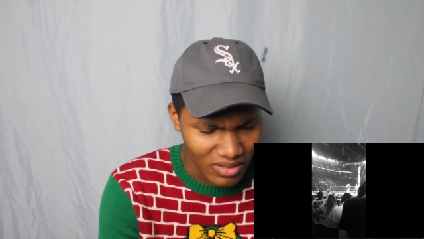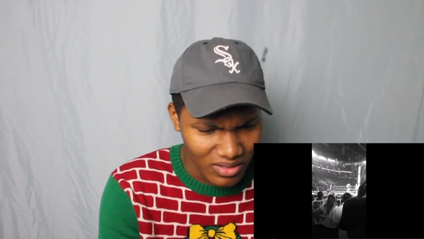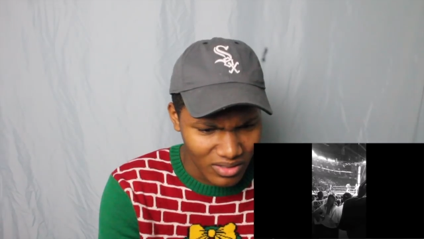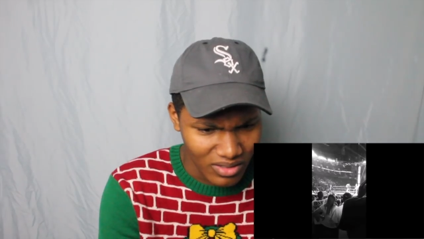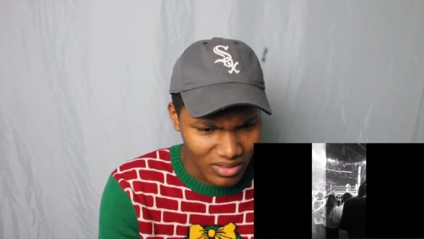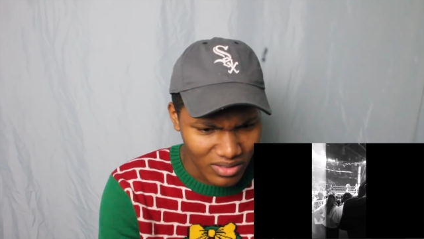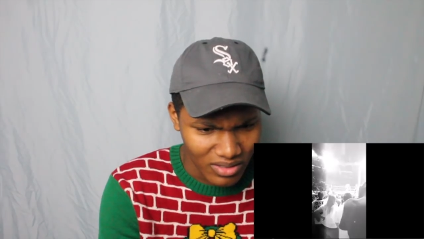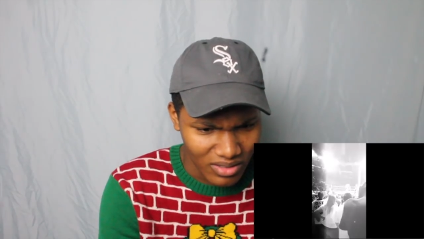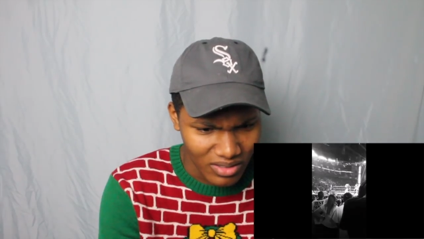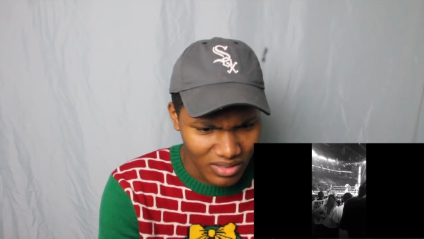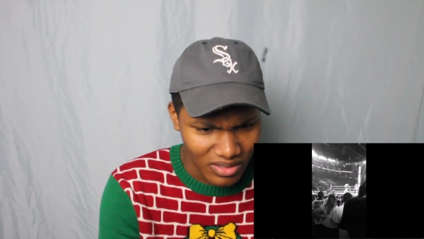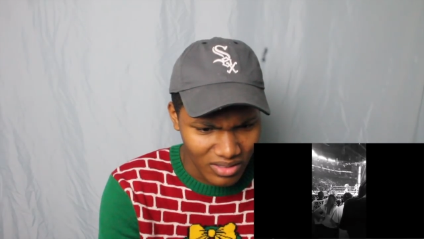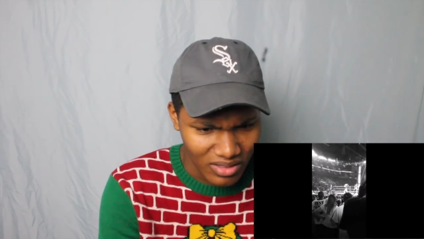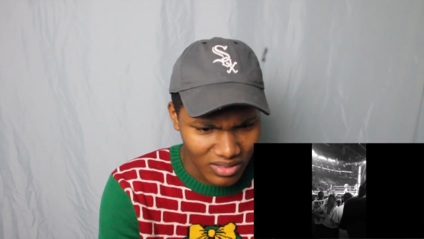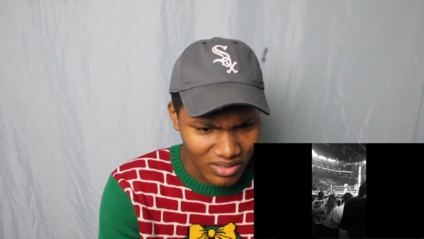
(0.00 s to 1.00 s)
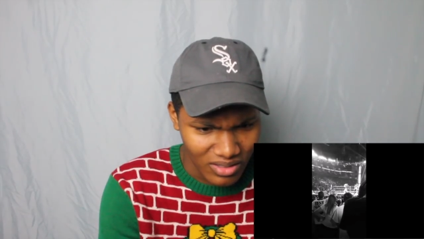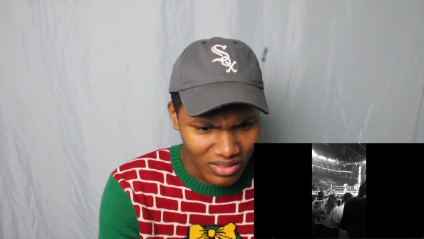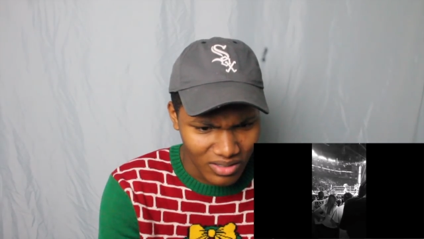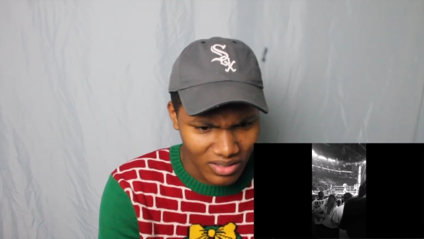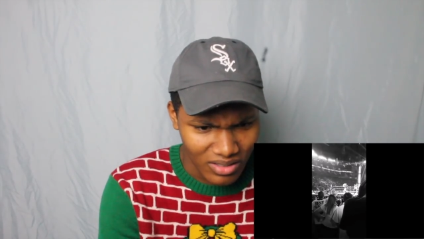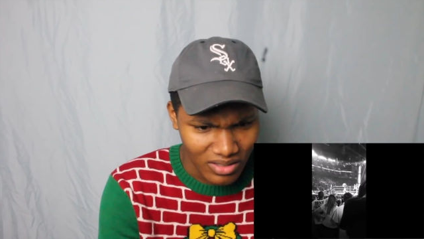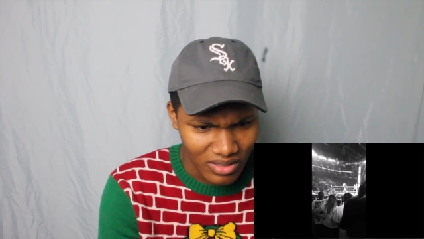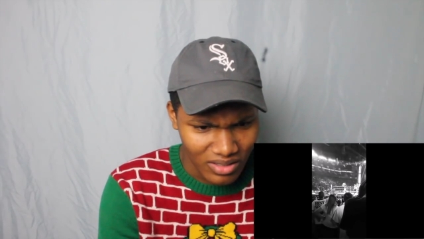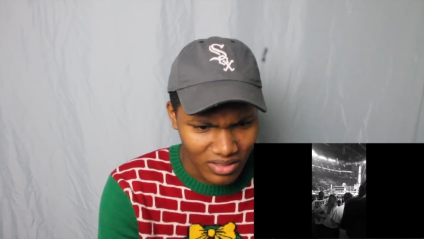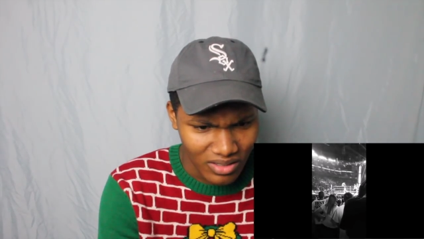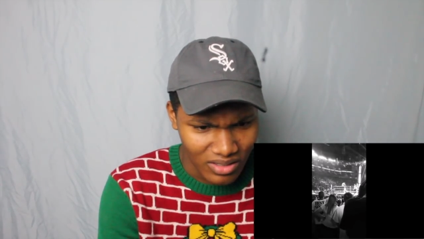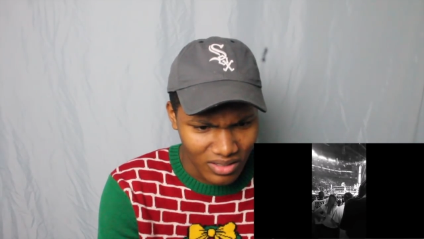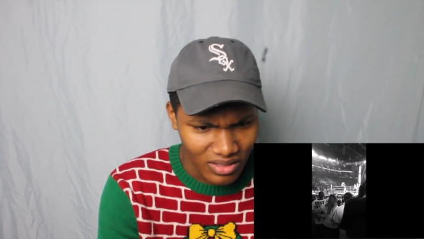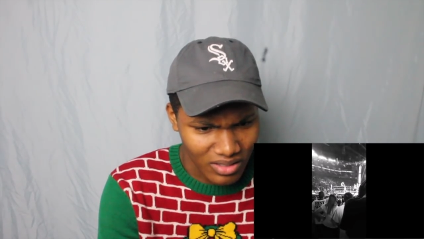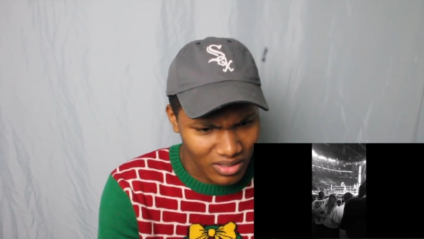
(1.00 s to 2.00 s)

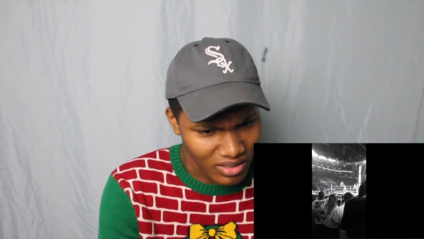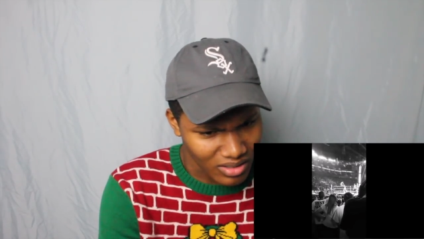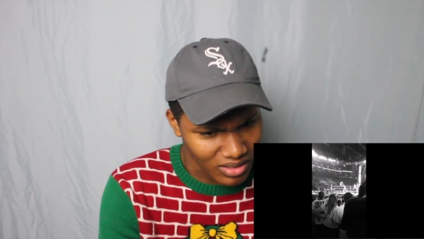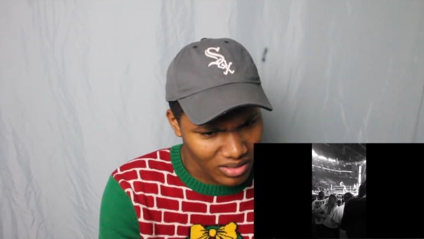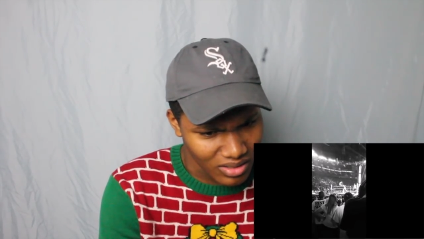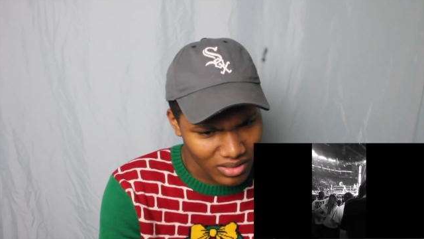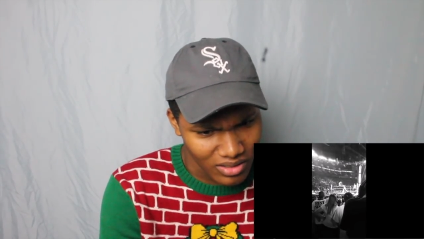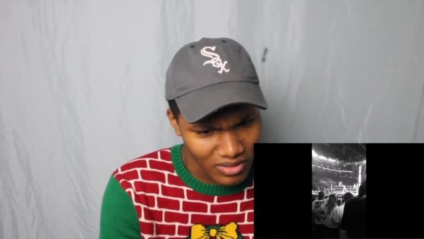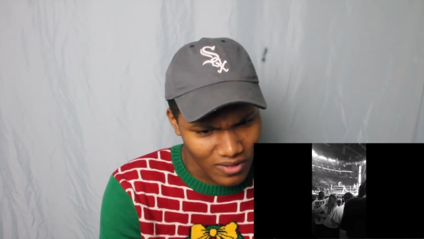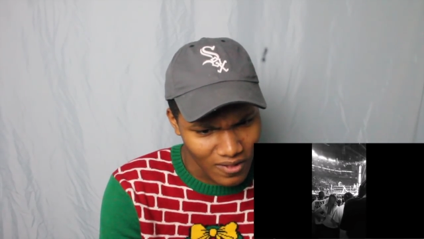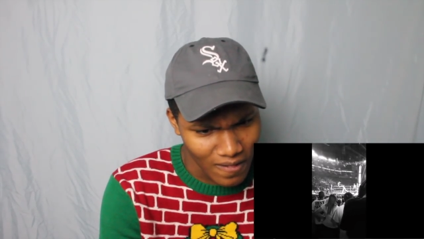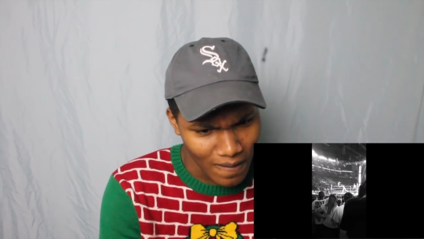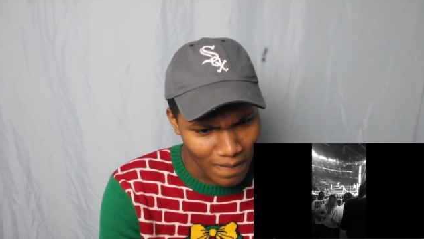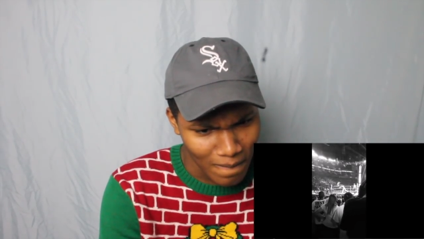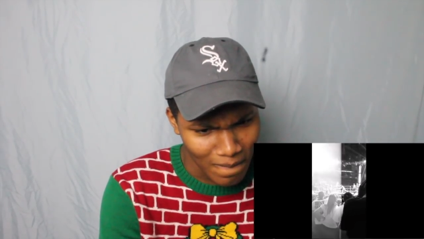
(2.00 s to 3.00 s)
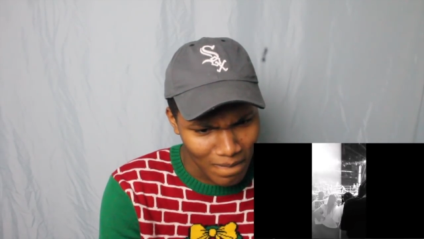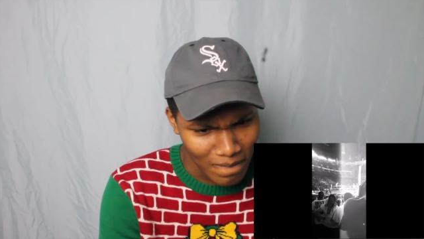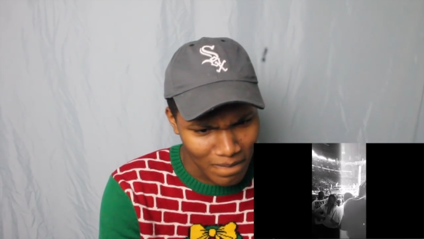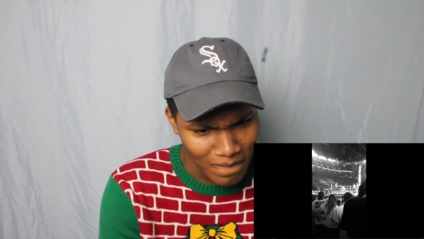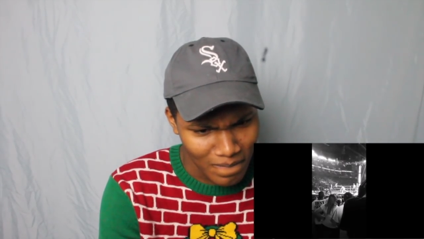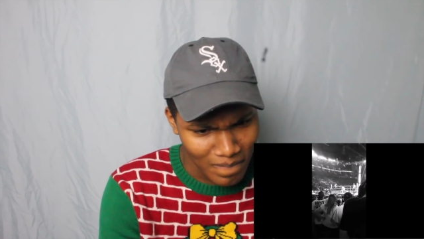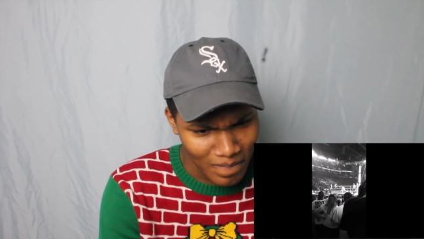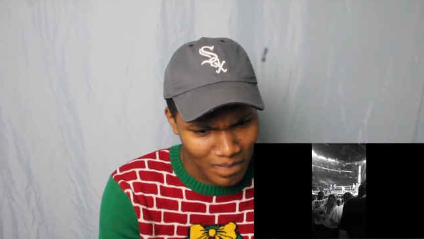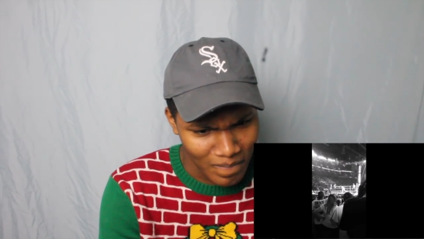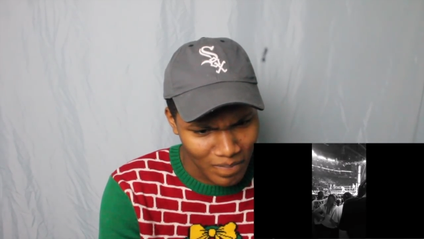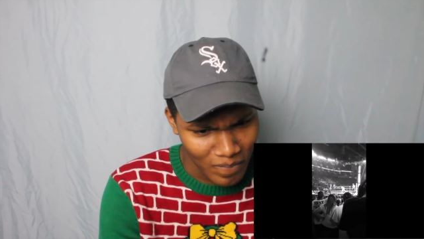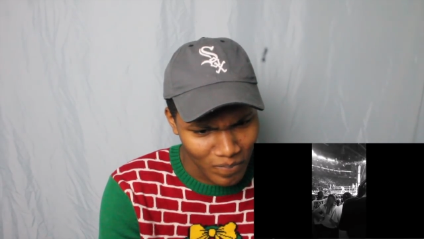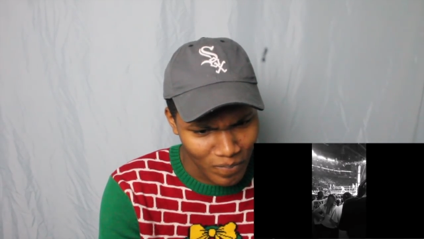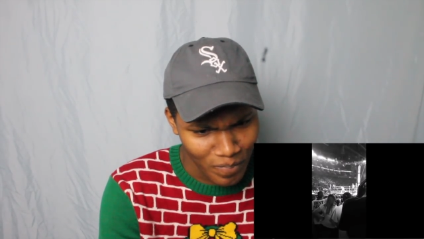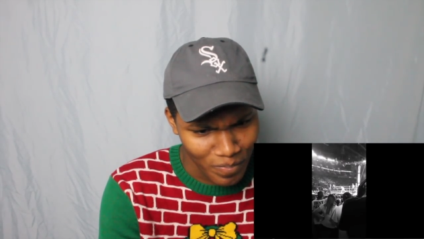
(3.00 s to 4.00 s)

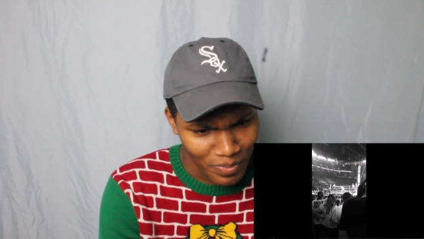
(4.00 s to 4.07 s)
No one is speaking in this clip.